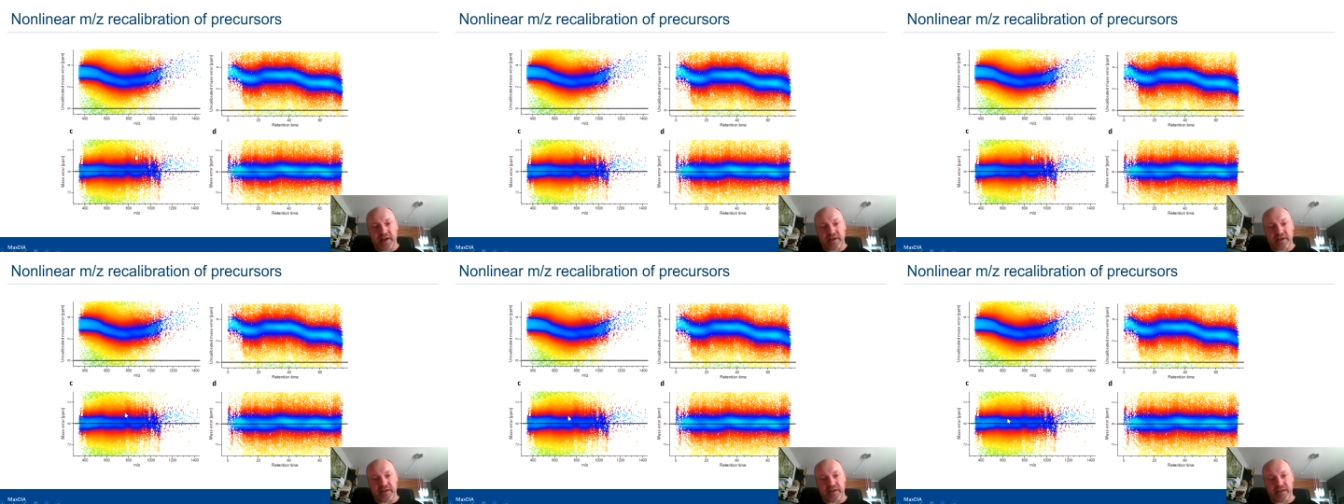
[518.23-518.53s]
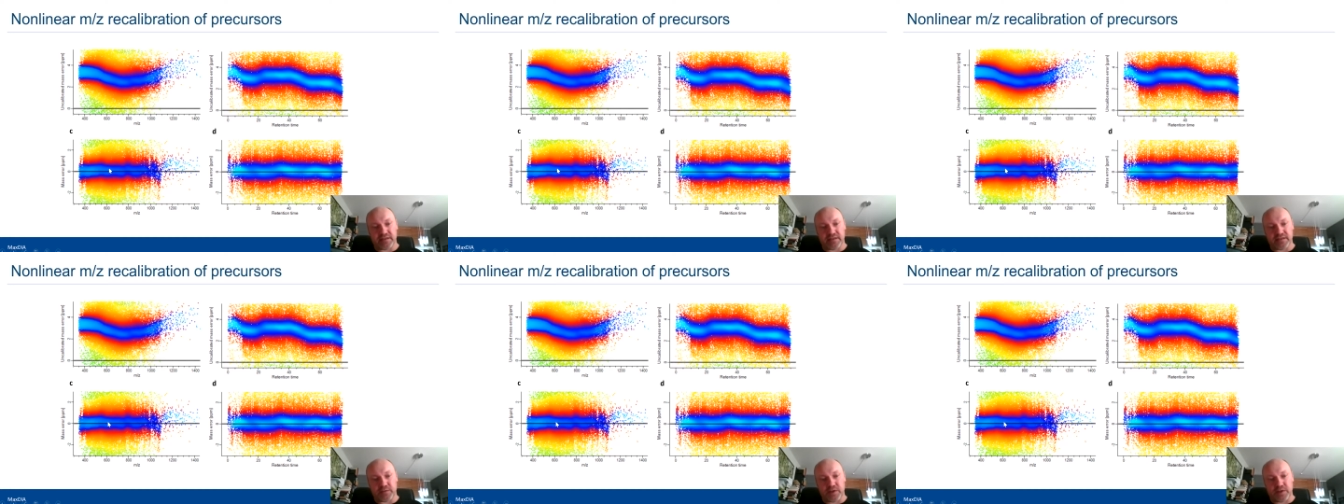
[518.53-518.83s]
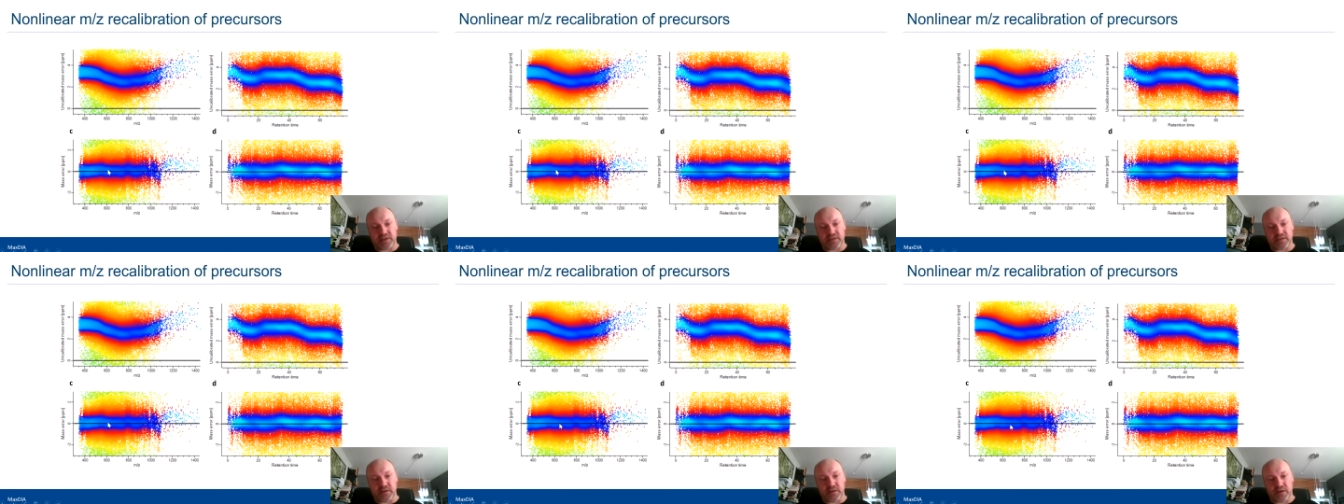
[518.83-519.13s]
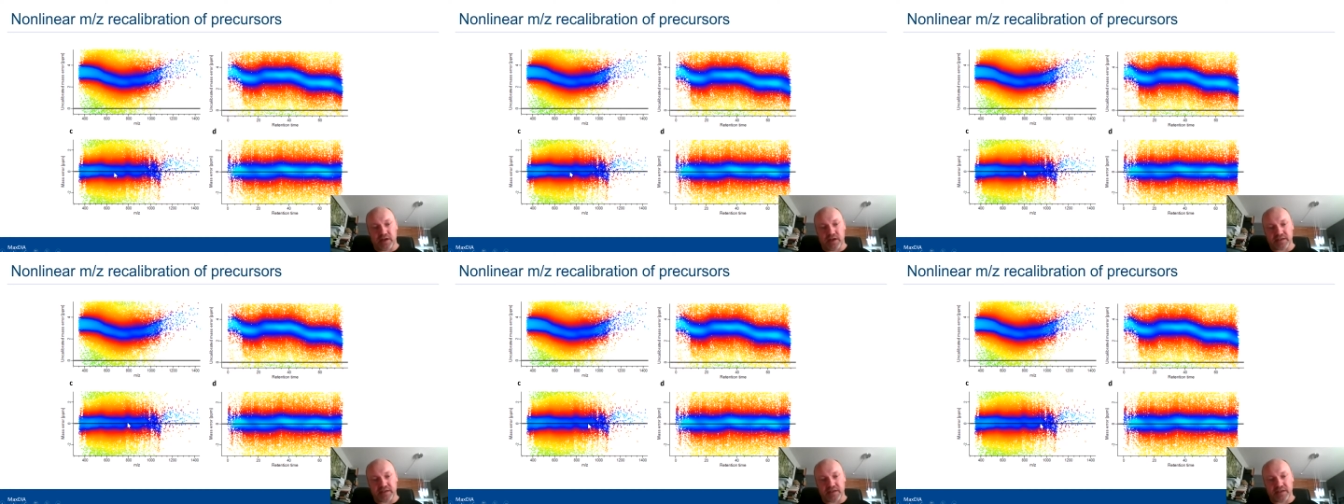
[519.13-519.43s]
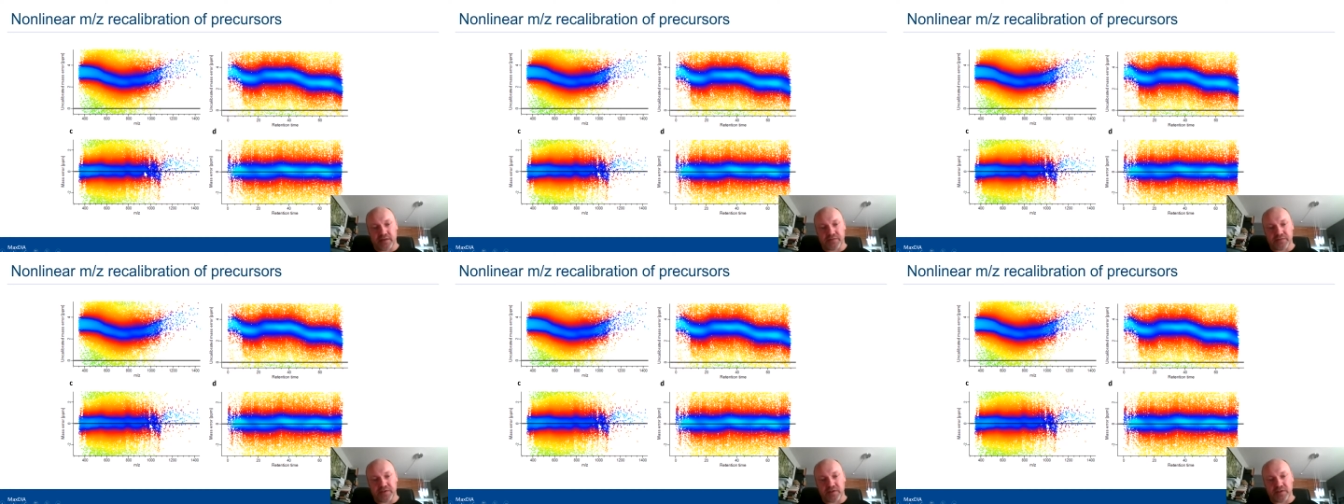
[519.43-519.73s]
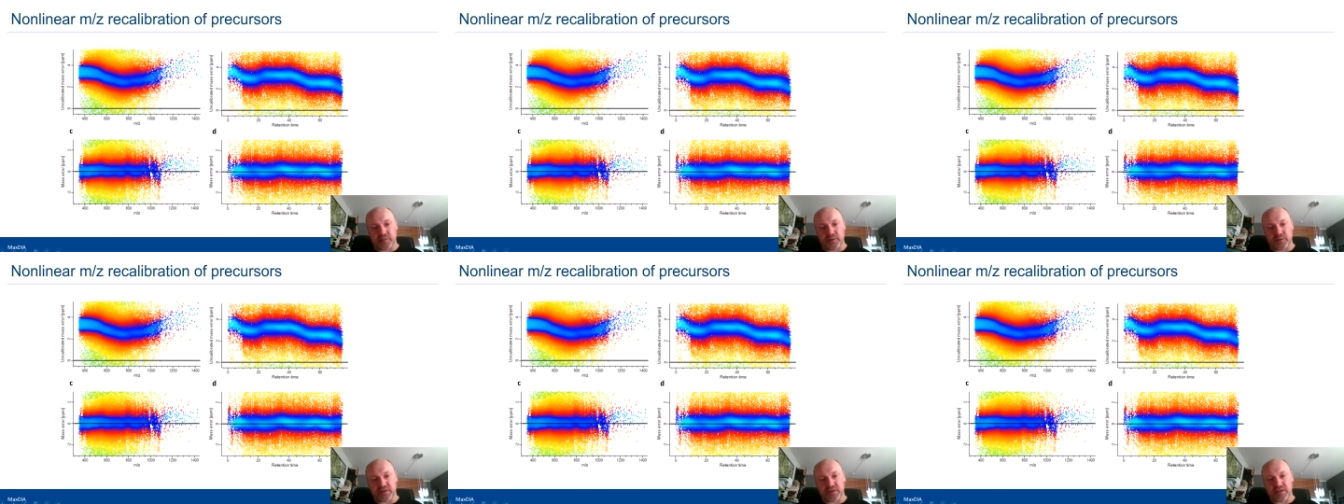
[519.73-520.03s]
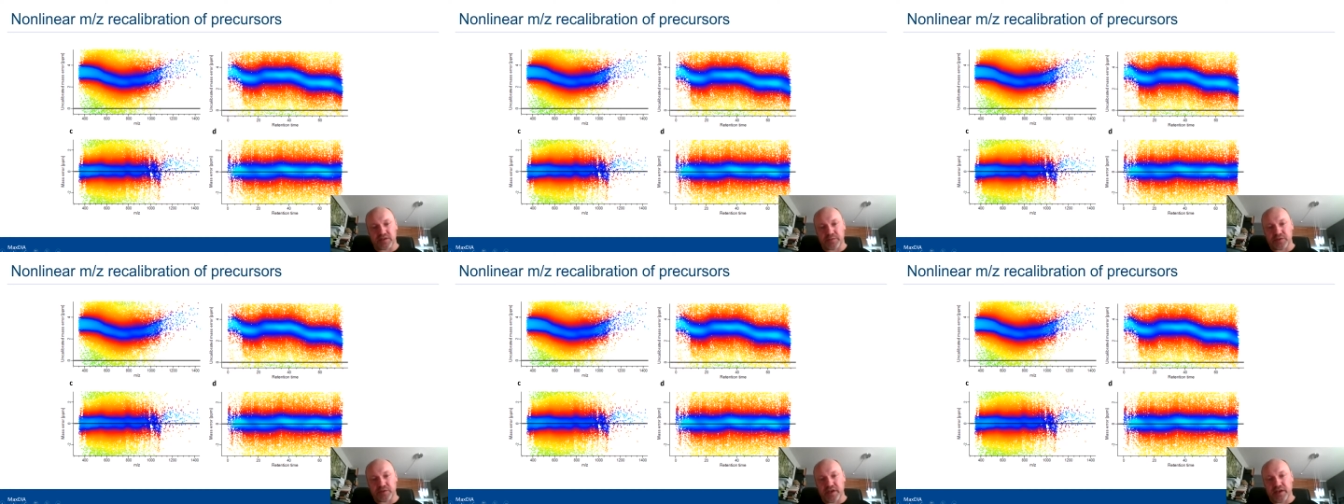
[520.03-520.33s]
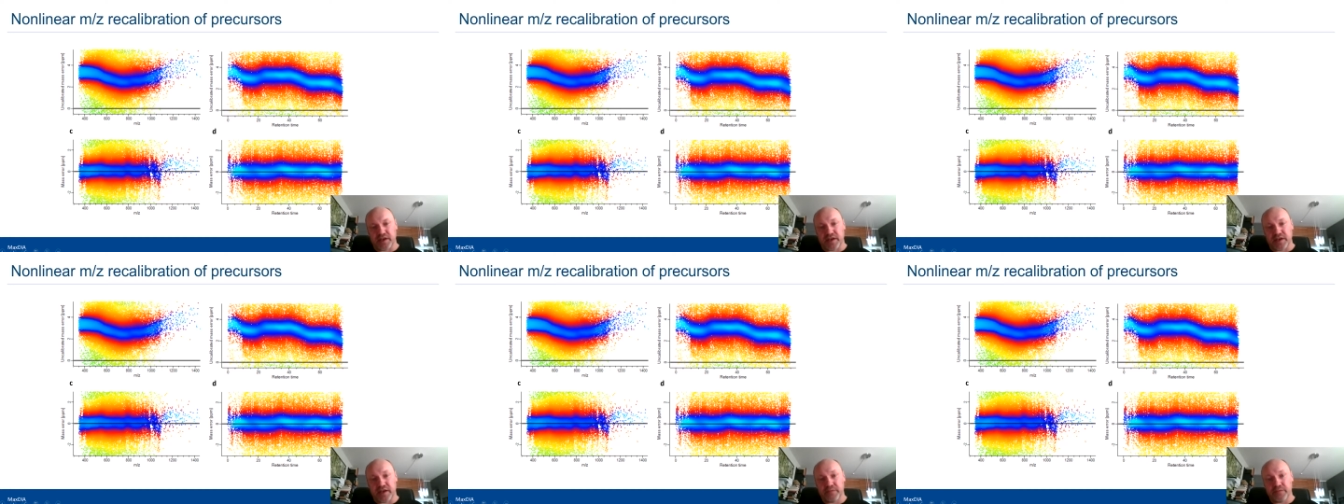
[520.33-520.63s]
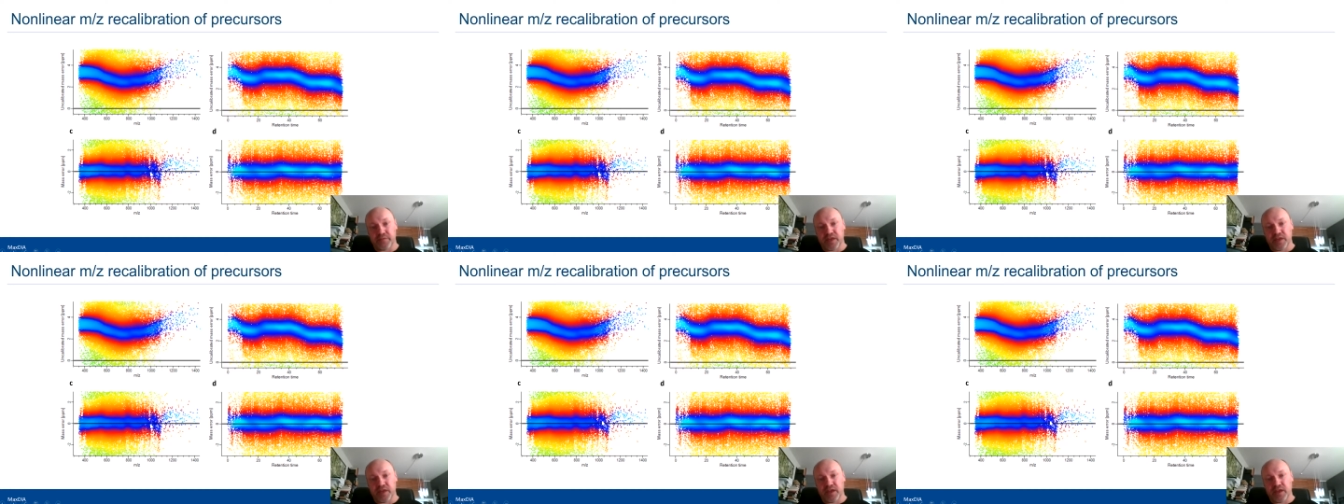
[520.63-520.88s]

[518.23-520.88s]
and that's what it looks like after the bootstrap DIA.